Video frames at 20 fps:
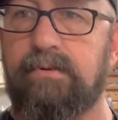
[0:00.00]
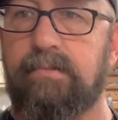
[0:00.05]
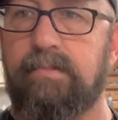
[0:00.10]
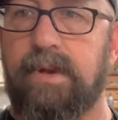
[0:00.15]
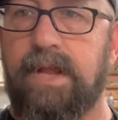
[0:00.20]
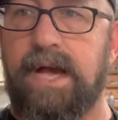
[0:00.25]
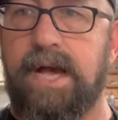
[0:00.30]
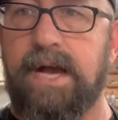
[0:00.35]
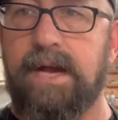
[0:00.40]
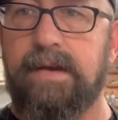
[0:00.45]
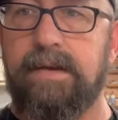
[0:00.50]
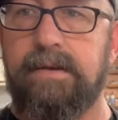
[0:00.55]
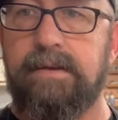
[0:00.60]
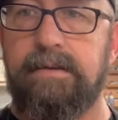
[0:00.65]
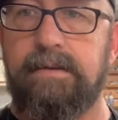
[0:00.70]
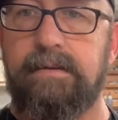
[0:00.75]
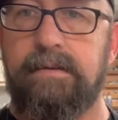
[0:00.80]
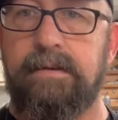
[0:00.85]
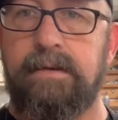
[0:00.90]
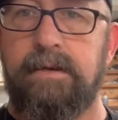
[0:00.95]
block.
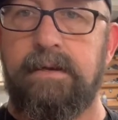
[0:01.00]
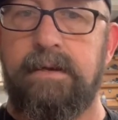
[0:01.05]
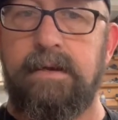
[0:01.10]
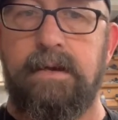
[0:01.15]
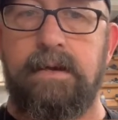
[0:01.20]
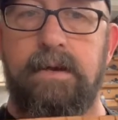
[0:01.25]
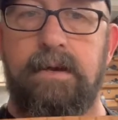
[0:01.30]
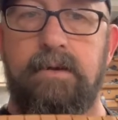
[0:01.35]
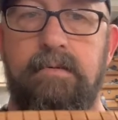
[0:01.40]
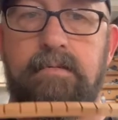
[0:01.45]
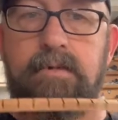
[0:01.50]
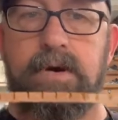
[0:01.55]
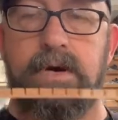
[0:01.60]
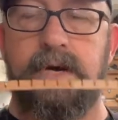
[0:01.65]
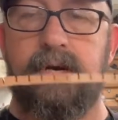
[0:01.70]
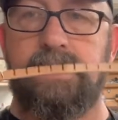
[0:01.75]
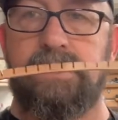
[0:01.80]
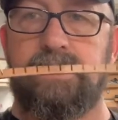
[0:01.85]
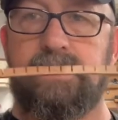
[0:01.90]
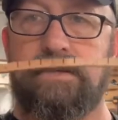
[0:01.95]

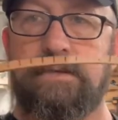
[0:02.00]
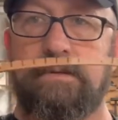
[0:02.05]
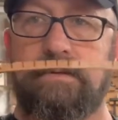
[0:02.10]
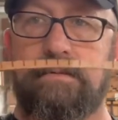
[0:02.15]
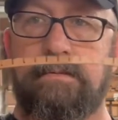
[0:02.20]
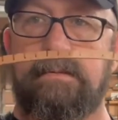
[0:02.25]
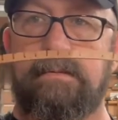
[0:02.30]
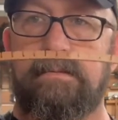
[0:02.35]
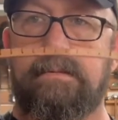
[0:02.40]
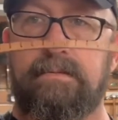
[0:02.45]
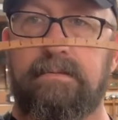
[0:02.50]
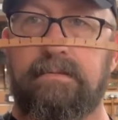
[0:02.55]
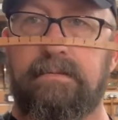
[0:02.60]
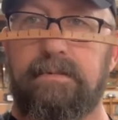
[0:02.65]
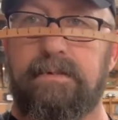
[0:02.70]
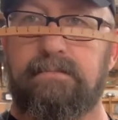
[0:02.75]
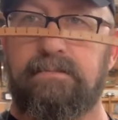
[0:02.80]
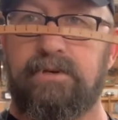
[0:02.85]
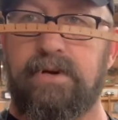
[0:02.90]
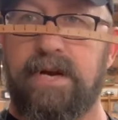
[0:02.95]
Whereas
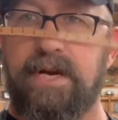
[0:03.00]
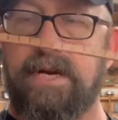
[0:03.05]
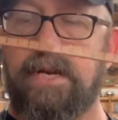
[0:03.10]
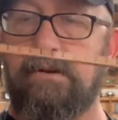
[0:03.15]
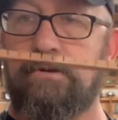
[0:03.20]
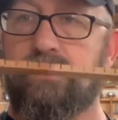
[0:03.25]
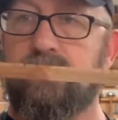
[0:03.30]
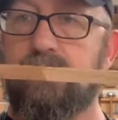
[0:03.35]
I'm trying to use